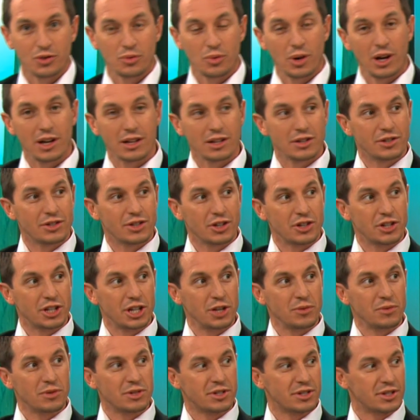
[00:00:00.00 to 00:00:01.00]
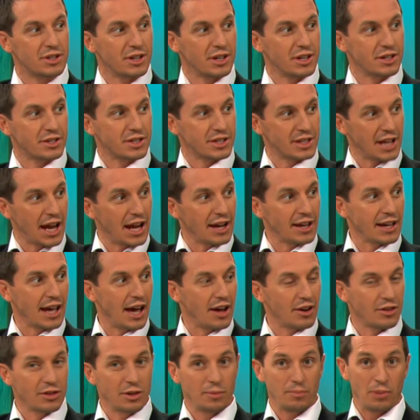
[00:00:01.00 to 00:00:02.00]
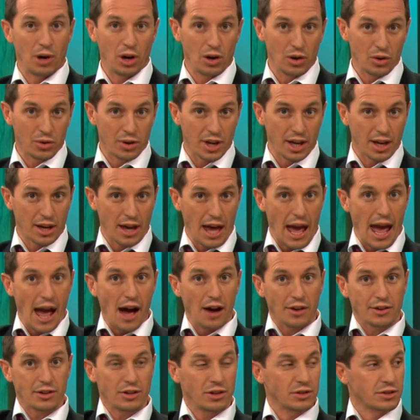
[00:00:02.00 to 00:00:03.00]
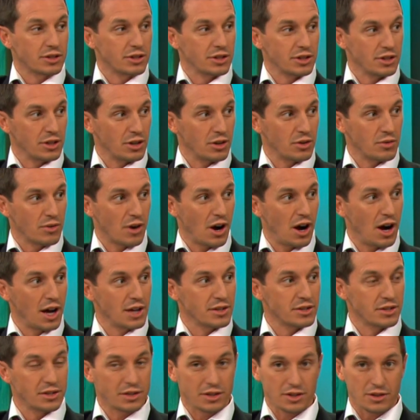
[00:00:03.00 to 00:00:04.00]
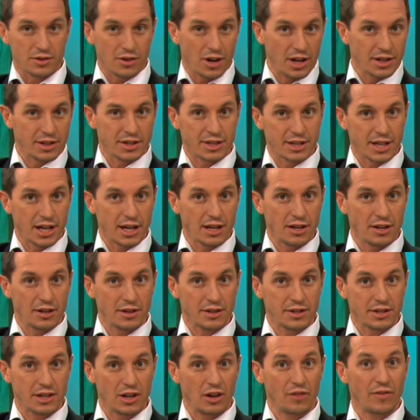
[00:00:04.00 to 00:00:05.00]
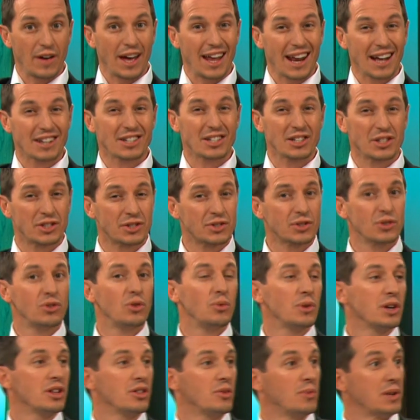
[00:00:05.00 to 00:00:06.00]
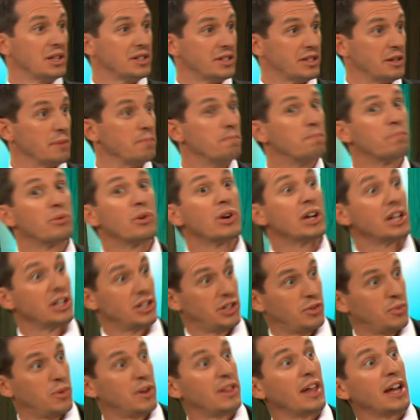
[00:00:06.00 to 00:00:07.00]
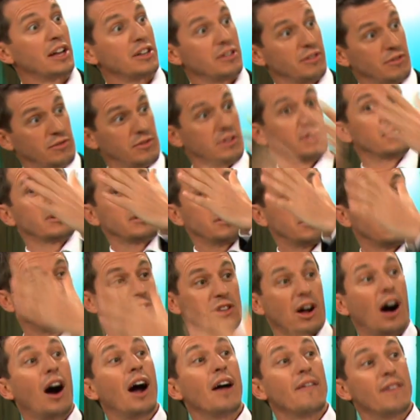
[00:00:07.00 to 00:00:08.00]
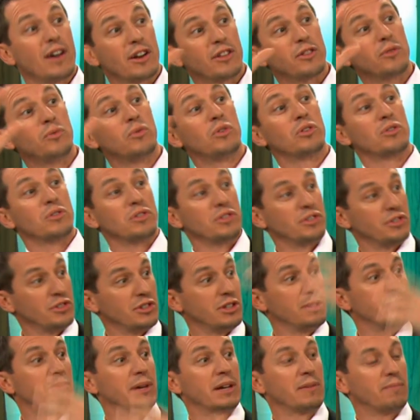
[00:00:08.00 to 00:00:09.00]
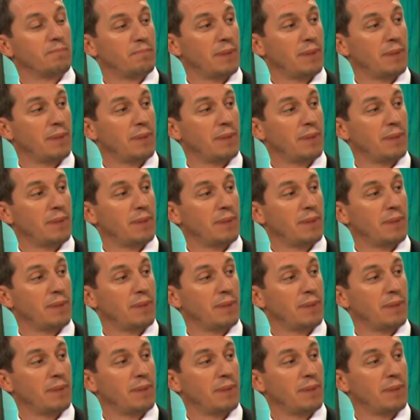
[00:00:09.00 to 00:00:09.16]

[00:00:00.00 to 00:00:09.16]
well, and so she was uh, standing out on the boat looking out onto the horizon to yes. try to steady herself, yeah. and actually saw one of the ones that breach, where they dive out of the water and do the big